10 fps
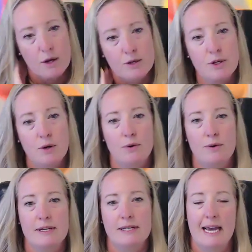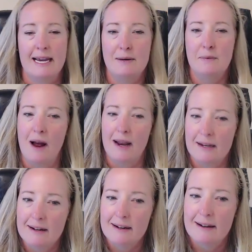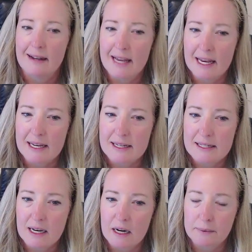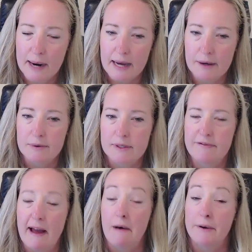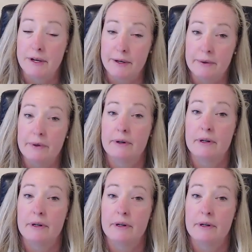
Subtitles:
So the second one is around value.